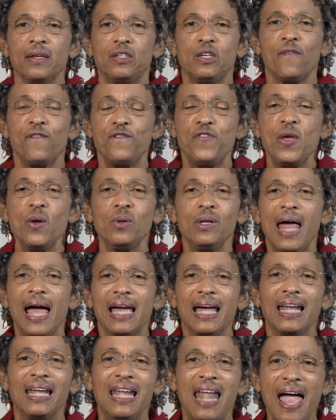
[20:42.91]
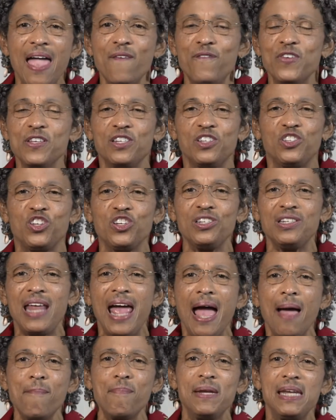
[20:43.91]
To feel like life is just
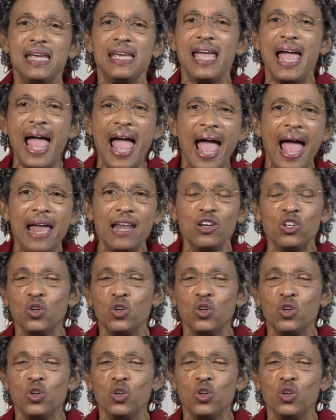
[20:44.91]
happening at